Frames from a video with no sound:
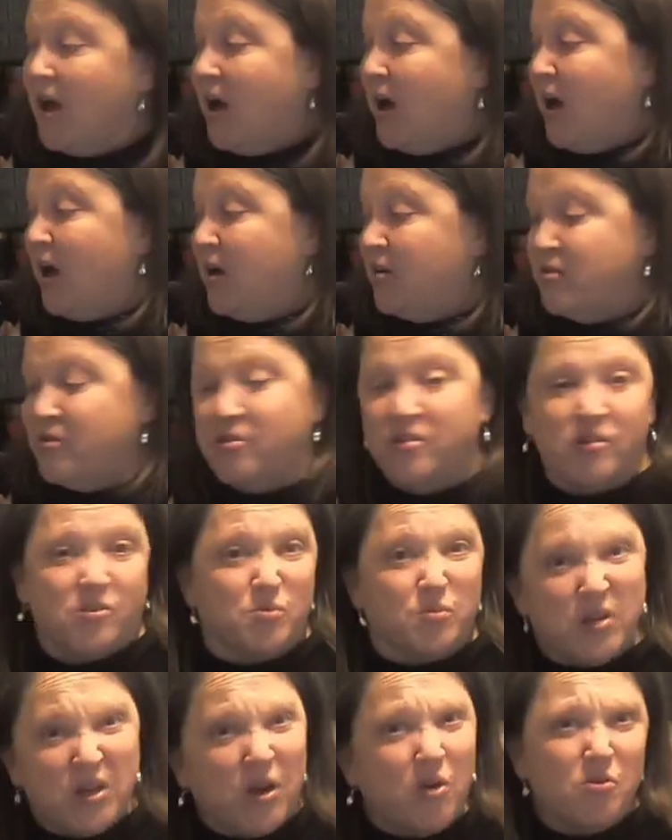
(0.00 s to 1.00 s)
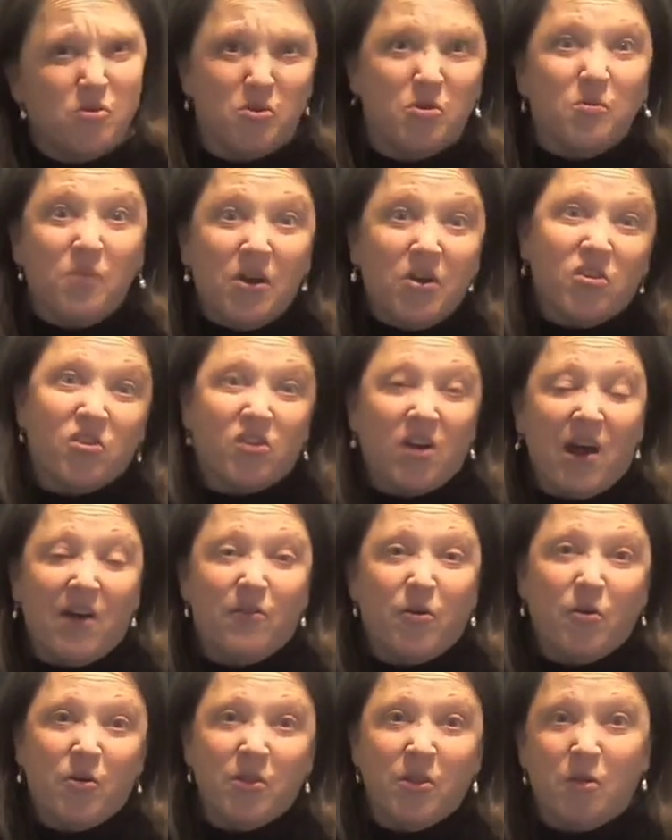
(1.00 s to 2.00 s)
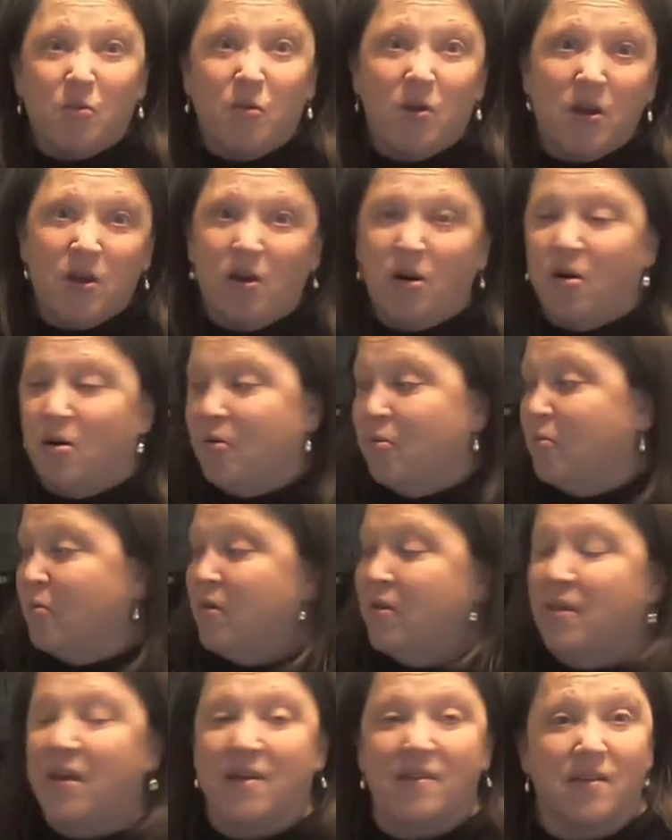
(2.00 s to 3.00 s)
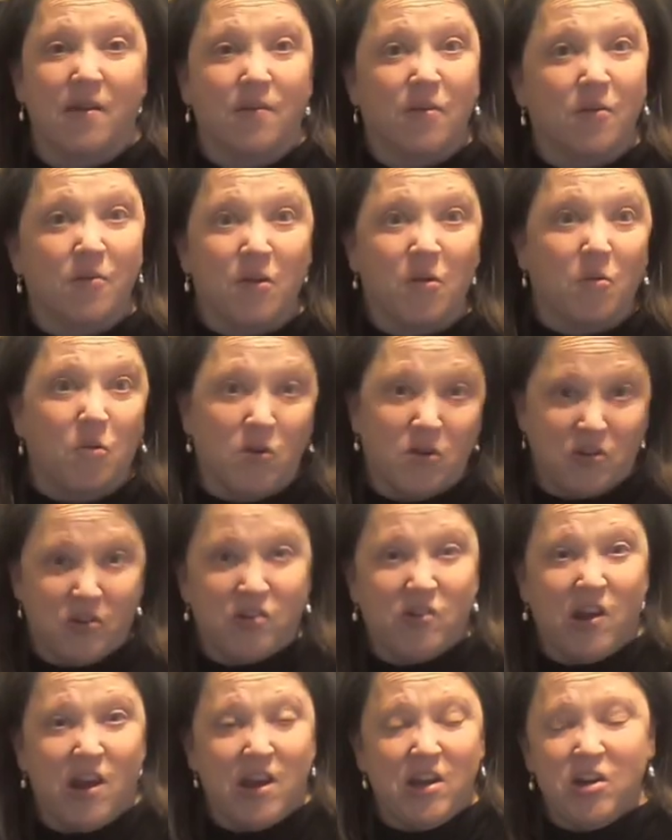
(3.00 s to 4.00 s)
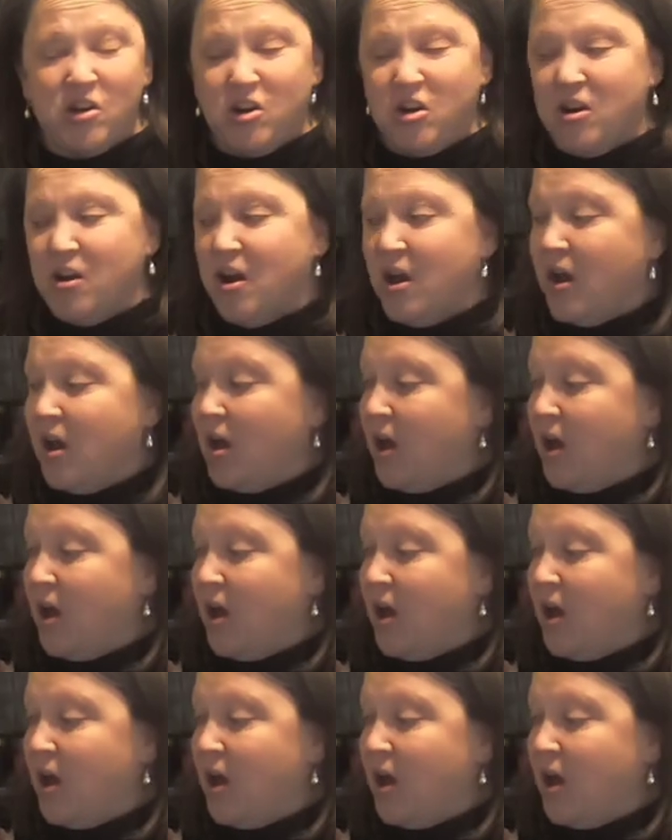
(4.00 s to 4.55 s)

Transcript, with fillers: Uh, just because we don't do much travel in the winter, we, that's something we want to change.